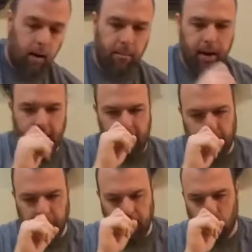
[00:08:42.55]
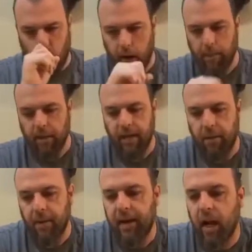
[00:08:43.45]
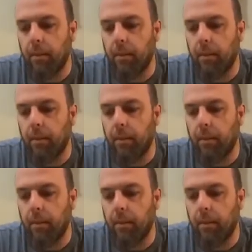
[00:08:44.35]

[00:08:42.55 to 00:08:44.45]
But I'm not going to worry about that right now,